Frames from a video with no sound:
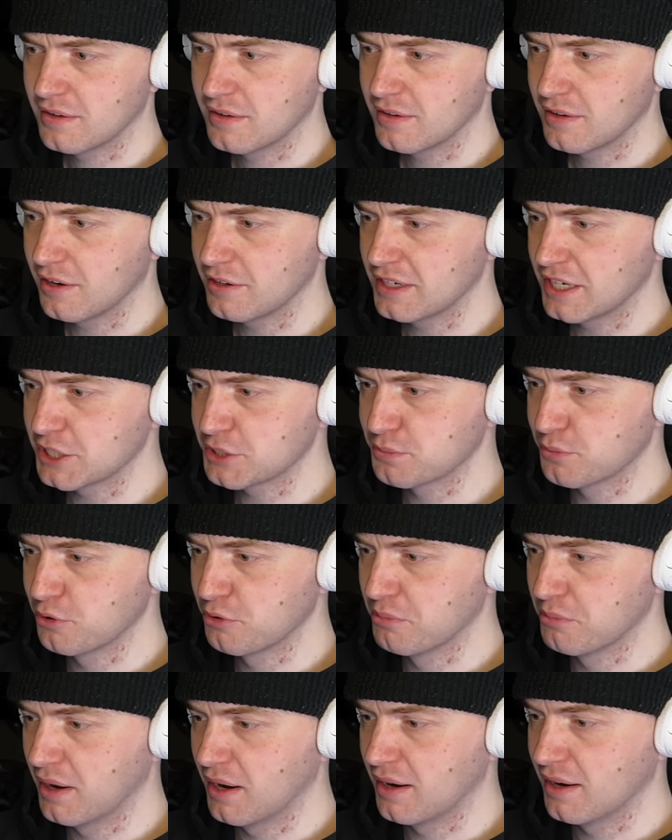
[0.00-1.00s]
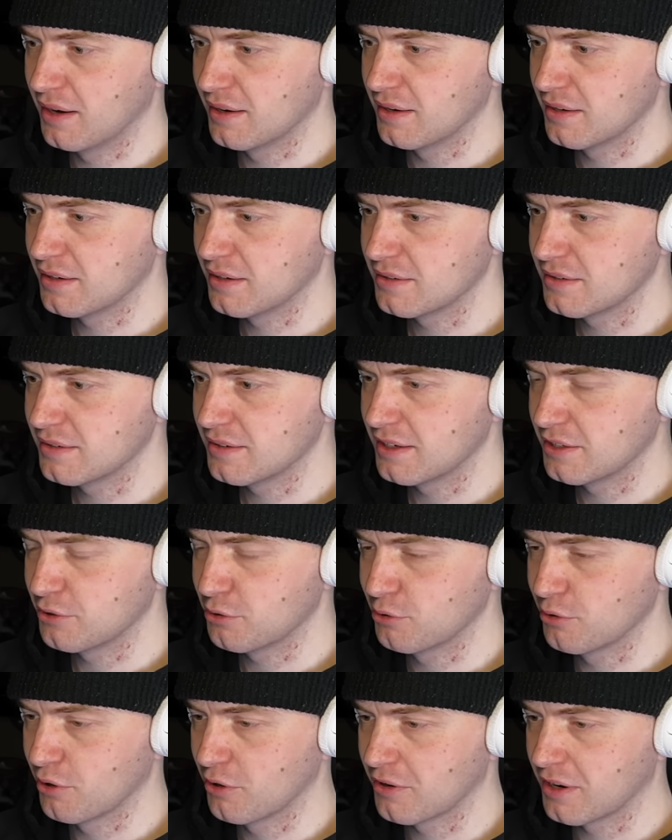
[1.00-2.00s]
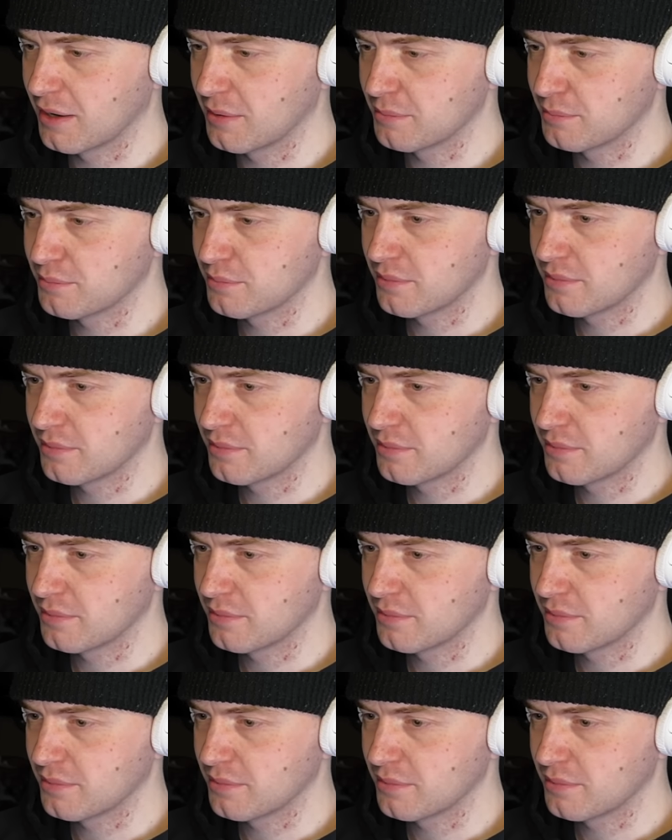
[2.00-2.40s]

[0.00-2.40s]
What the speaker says: Oh, that's Bulma and Oolong and...